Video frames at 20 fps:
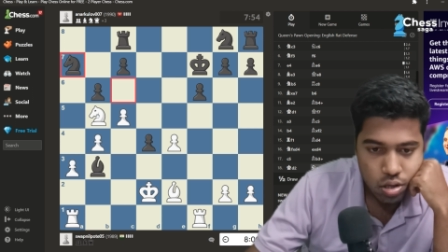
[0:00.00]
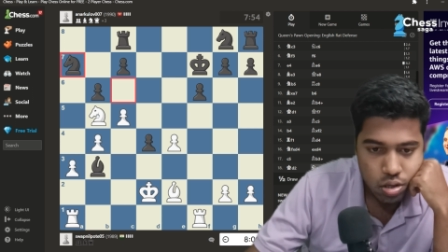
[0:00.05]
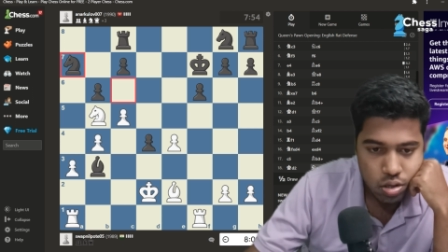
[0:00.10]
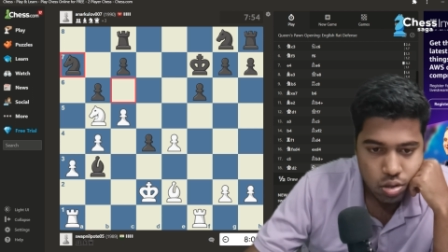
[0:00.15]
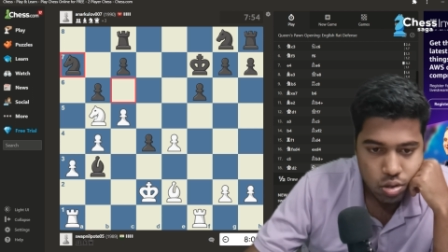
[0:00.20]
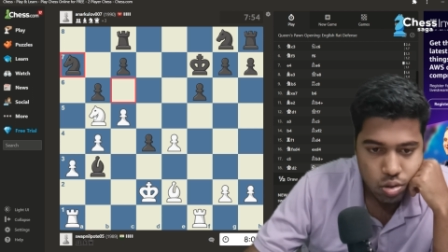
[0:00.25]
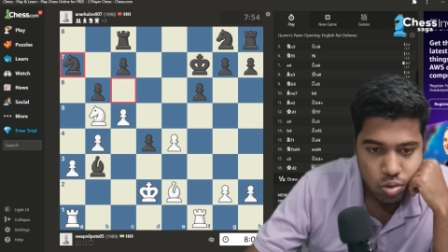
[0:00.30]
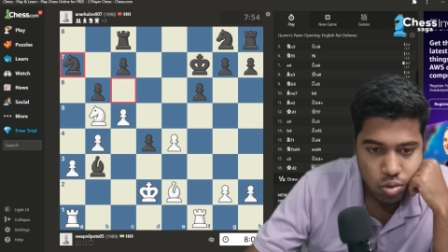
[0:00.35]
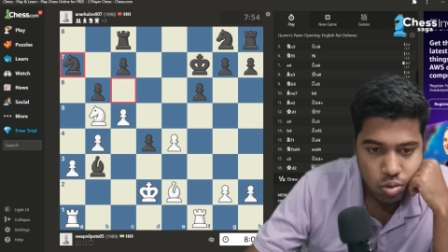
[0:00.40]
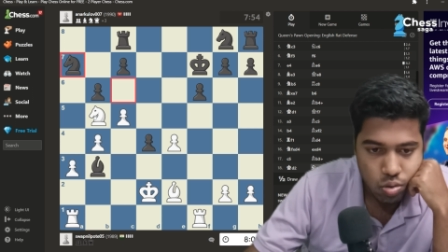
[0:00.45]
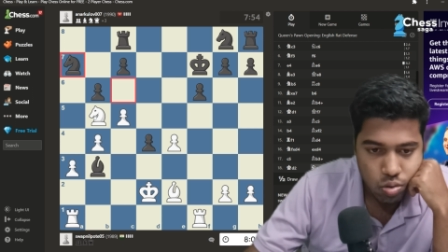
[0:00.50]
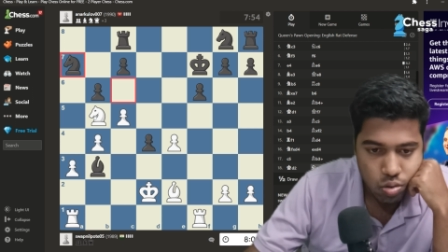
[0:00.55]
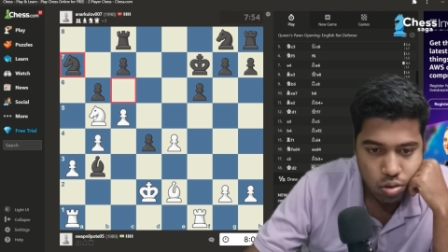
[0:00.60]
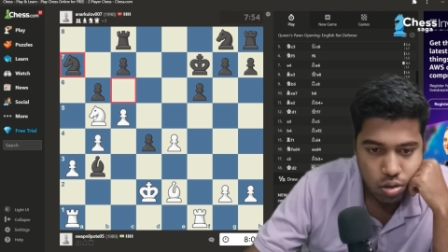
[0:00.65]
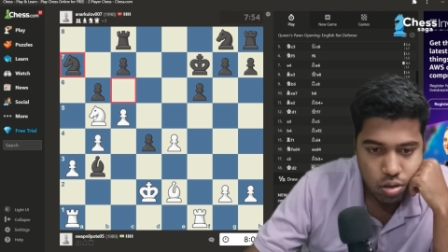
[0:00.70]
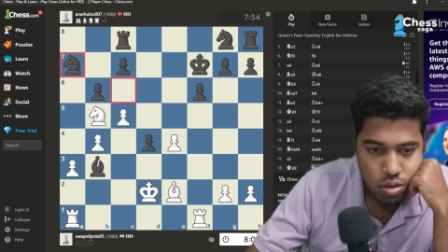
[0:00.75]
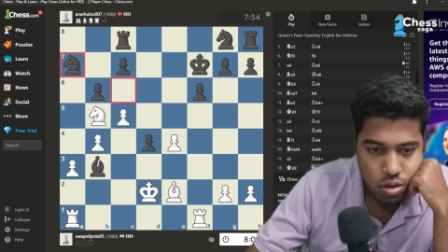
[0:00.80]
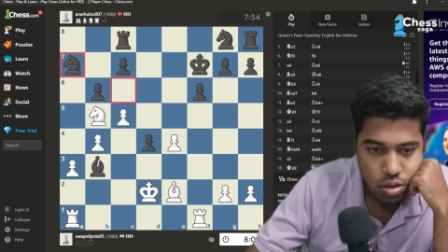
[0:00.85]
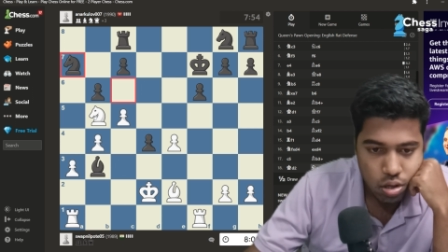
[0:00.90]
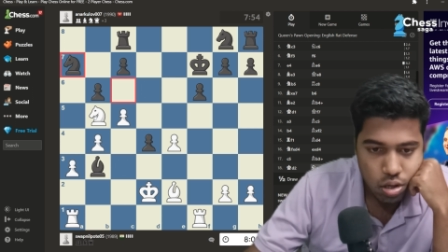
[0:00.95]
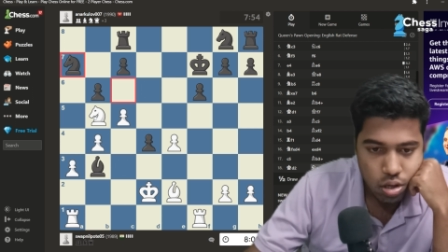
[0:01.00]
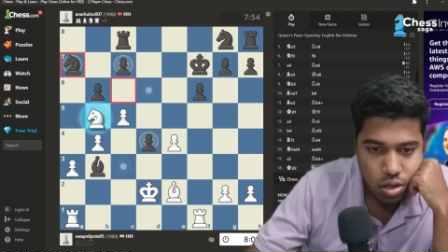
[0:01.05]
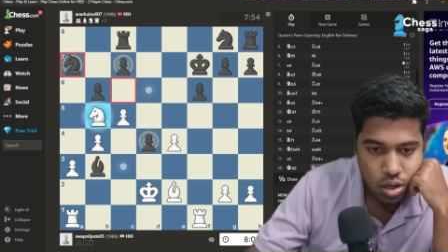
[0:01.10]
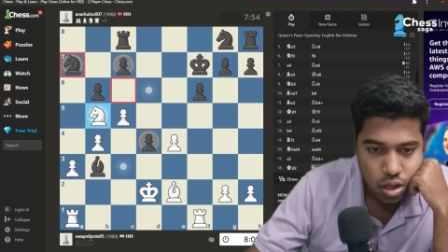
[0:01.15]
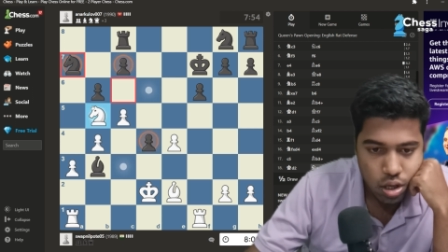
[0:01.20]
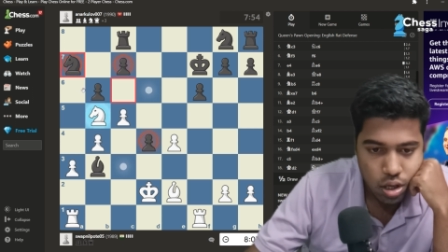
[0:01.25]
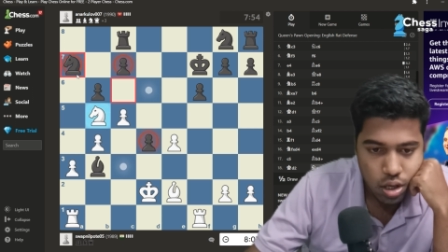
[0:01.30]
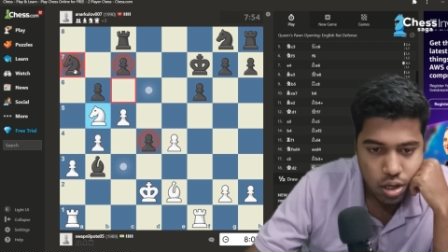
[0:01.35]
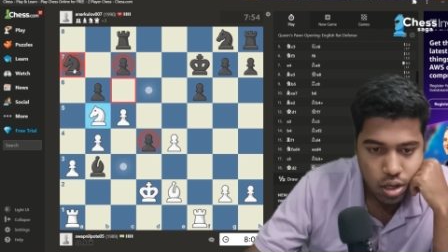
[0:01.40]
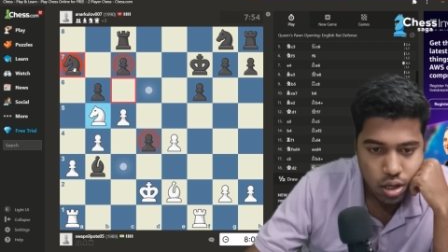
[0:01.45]
So
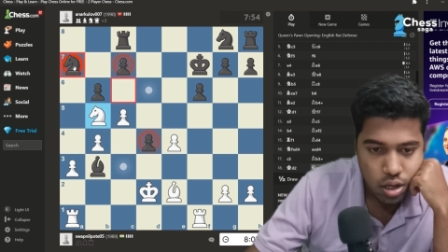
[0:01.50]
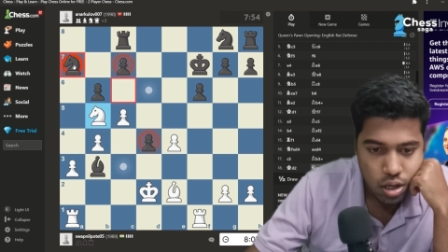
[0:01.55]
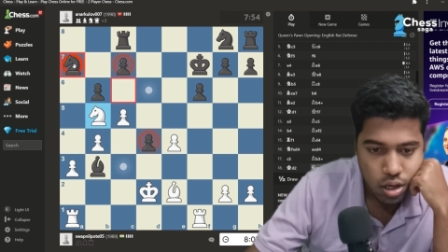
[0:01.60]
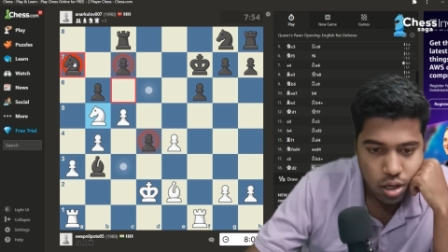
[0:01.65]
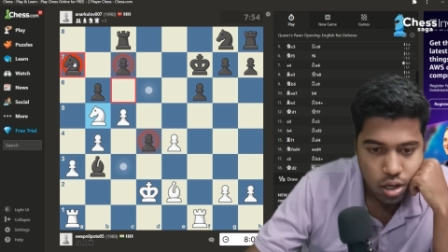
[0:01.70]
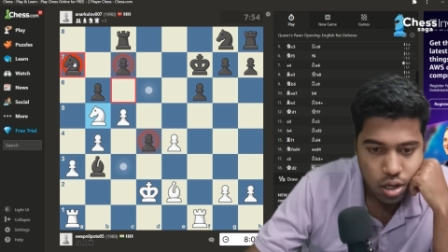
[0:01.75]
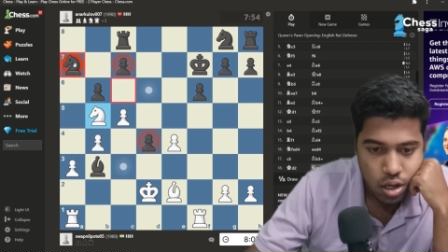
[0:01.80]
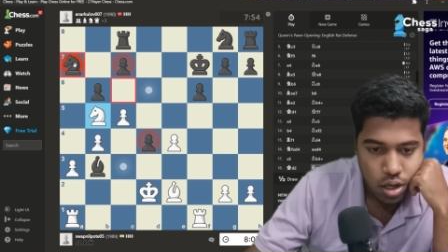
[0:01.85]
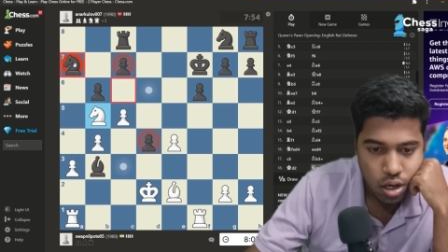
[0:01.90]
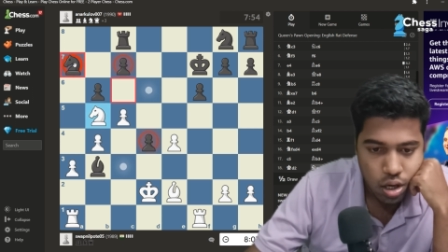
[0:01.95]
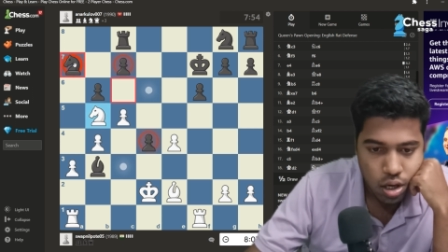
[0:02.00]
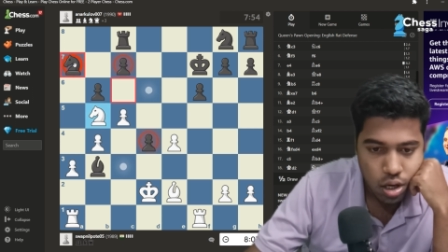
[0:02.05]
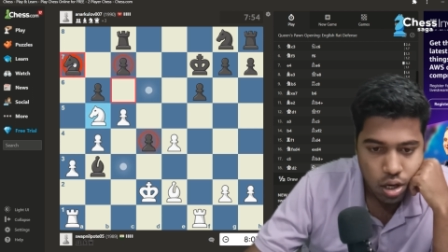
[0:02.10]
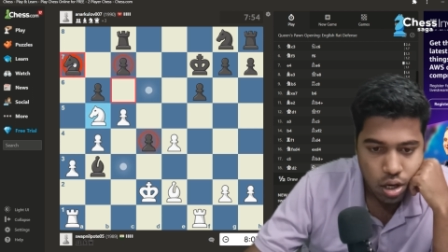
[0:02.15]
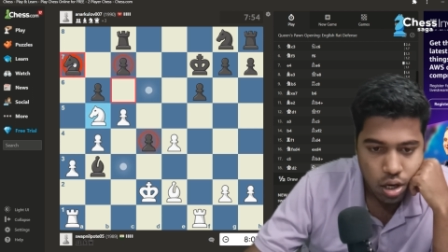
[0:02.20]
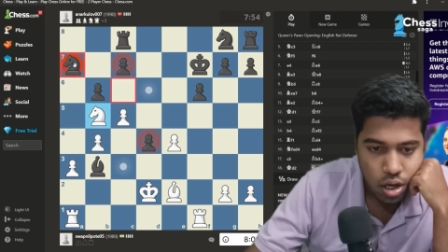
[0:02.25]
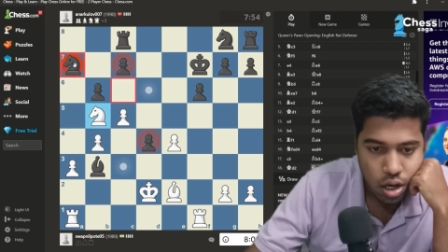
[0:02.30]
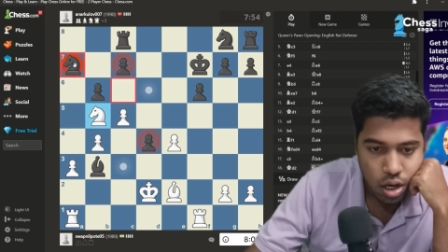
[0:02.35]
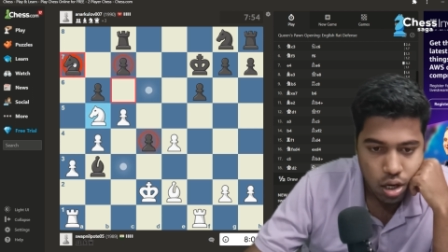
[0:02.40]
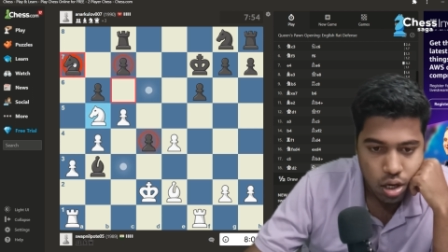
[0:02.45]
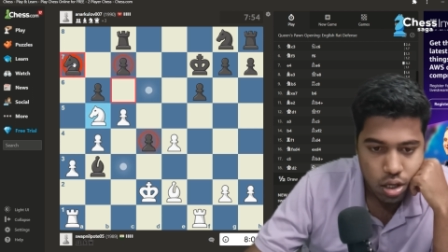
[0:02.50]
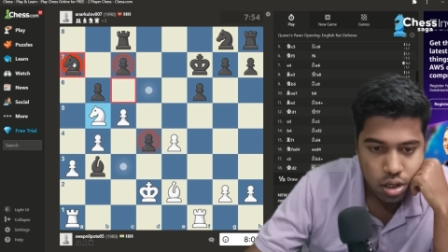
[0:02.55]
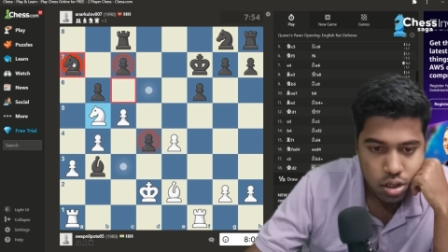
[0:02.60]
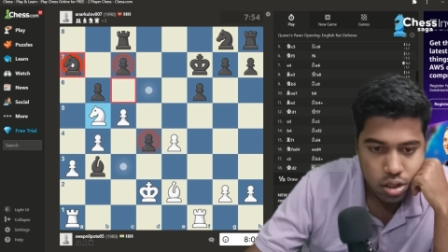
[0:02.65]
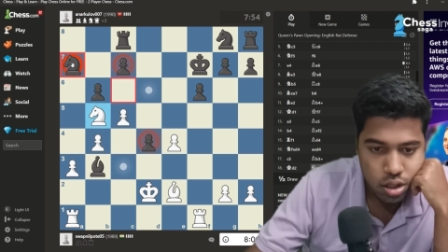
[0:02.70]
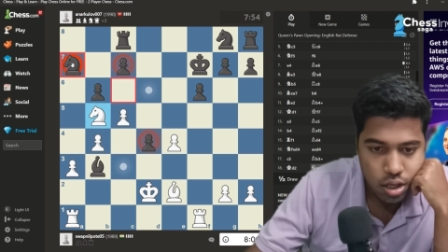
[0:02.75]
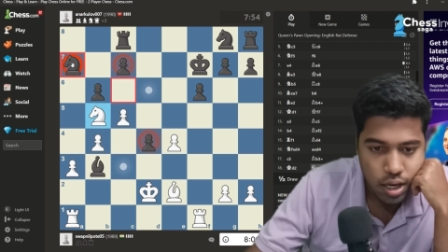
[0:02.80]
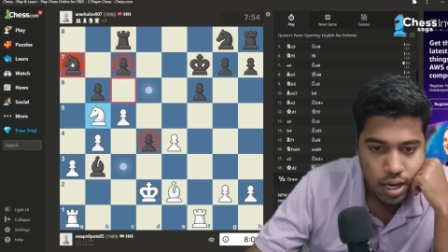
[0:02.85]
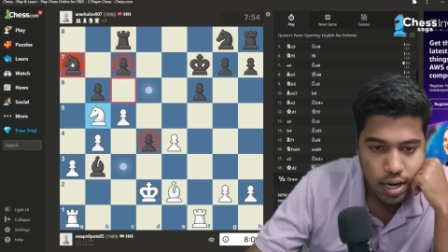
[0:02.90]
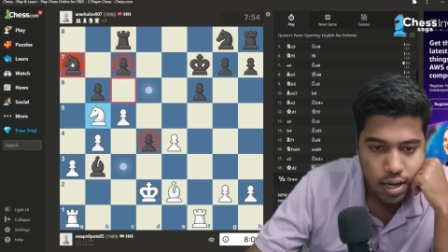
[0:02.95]
he
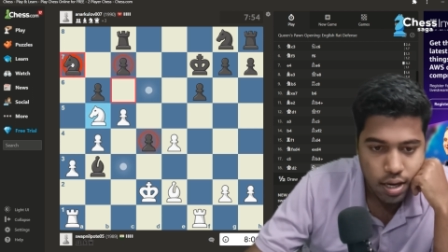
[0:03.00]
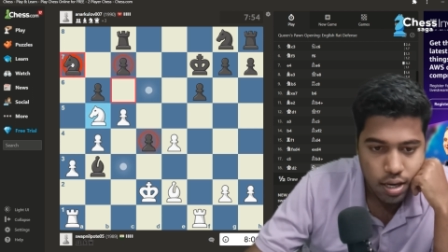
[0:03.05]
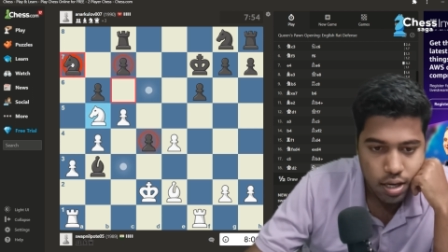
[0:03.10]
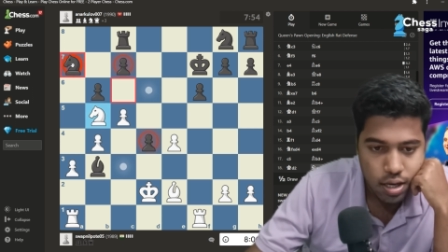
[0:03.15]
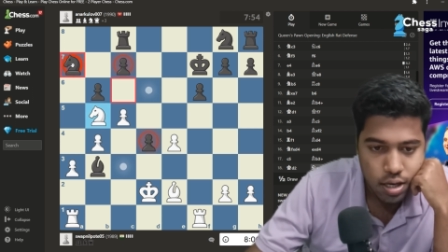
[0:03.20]
understands